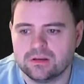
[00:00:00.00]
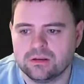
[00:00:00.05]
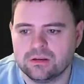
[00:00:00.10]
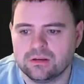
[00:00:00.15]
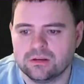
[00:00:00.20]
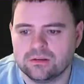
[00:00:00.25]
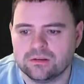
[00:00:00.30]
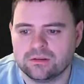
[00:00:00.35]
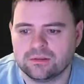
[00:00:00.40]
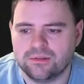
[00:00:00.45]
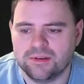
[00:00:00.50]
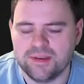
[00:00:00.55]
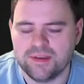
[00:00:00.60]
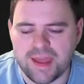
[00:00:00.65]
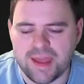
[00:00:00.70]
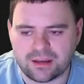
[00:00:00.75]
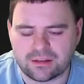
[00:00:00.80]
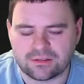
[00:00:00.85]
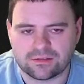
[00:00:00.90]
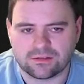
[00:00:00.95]
So
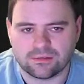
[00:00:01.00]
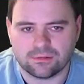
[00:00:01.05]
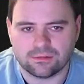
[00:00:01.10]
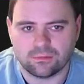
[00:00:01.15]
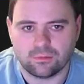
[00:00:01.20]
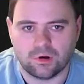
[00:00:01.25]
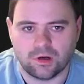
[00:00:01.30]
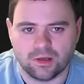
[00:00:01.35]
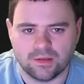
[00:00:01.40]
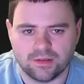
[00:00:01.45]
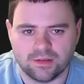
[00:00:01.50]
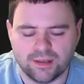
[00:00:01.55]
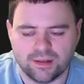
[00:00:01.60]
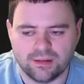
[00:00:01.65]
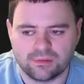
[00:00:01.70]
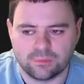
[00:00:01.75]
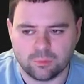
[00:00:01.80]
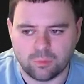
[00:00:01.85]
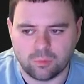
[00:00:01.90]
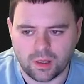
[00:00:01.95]
next, what I did
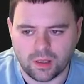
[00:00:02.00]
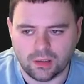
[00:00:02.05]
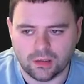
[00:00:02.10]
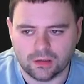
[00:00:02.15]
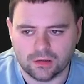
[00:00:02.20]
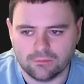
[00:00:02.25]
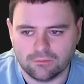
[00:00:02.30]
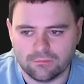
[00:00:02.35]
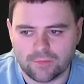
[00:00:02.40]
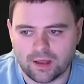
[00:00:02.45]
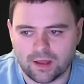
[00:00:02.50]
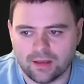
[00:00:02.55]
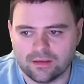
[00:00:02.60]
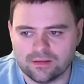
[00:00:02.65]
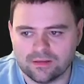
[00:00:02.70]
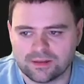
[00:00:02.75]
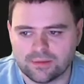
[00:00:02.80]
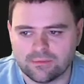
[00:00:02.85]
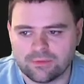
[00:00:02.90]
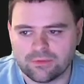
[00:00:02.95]
as well, and
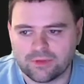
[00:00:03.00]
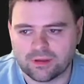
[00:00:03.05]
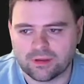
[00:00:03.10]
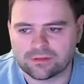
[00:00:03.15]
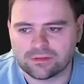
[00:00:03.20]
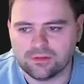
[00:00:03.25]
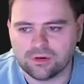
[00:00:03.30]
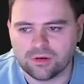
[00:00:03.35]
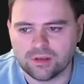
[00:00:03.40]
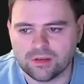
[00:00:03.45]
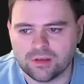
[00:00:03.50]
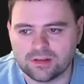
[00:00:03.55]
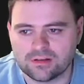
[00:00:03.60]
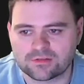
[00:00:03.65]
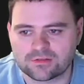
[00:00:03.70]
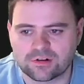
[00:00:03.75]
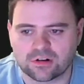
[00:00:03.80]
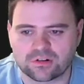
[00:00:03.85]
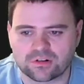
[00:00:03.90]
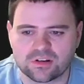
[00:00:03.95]
something that's not in the
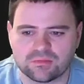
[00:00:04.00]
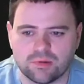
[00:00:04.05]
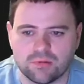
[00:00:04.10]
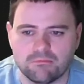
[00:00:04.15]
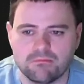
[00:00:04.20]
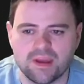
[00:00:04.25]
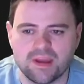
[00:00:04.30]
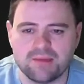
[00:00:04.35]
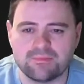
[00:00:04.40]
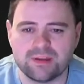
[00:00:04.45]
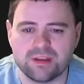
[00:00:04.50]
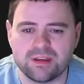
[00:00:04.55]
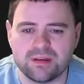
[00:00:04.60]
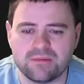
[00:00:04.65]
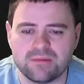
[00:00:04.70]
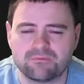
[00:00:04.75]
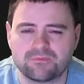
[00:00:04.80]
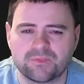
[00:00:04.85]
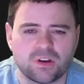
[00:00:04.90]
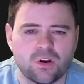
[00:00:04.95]
instructions, but
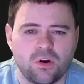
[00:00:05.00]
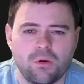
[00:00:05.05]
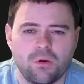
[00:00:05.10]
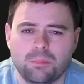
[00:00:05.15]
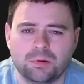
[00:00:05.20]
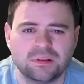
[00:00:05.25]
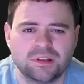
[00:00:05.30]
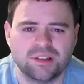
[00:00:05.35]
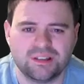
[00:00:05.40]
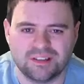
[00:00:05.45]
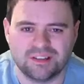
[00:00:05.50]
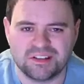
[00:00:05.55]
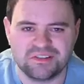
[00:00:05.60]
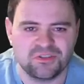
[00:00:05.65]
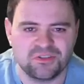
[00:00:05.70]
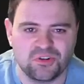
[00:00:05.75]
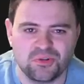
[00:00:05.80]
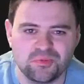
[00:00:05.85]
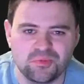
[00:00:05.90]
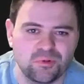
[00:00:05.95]
maybe completely
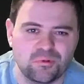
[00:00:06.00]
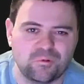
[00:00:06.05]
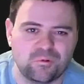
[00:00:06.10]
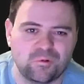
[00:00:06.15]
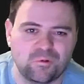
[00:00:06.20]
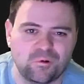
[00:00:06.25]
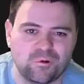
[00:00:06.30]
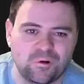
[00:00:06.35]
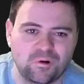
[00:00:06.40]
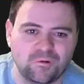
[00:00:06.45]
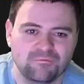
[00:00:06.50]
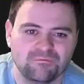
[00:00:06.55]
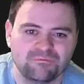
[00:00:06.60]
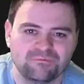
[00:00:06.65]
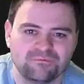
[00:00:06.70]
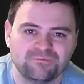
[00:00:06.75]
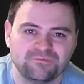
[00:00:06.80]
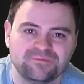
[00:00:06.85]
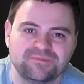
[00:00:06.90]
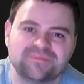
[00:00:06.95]
normal for
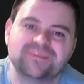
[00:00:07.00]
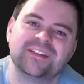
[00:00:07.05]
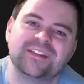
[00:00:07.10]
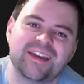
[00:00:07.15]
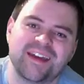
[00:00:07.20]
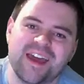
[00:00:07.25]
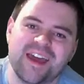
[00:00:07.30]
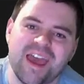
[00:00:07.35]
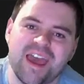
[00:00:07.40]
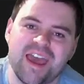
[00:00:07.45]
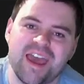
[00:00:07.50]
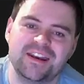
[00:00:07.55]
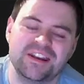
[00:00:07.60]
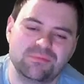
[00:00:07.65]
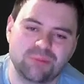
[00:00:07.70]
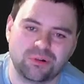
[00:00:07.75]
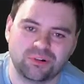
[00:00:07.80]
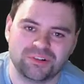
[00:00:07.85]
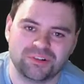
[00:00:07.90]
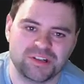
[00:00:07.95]

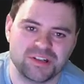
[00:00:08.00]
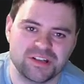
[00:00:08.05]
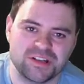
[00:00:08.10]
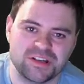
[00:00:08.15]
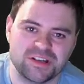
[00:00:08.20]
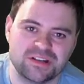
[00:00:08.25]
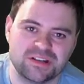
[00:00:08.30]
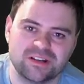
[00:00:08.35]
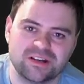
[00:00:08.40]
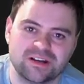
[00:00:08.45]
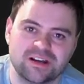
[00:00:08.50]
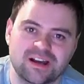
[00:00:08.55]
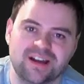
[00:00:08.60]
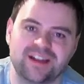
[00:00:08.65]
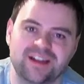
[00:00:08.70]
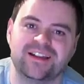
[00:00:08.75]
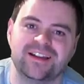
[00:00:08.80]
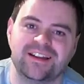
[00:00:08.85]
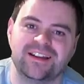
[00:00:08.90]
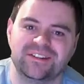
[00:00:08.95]
anybody
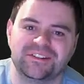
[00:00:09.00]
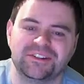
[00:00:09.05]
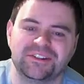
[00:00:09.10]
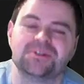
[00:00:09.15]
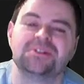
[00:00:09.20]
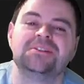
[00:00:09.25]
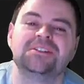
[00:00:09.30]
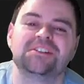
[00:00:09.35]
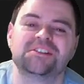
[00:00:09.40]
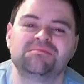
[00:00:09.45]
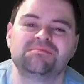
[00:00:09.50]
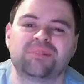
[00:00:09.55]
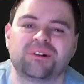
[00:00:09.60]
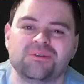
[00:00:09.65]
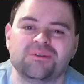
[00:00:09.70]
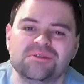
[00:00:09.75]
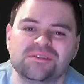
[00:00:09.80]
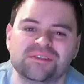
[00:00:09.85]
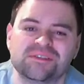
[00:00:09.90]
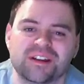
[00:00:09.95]
doing this
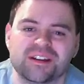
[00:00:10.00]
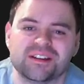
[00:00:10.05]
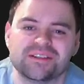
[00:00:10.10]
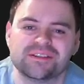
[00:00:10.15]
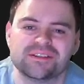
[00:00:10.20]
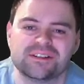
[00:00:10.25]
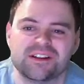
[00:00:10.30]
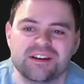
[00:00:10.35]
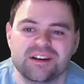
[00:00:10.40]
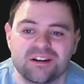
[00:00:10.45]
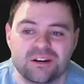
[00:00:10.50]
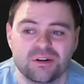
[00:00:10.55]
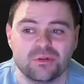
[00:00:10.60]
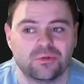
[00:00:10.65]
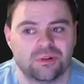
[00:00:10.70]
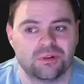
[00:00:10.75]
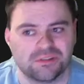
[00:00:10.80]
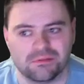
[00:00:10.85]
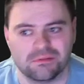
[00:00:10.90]
process who isn't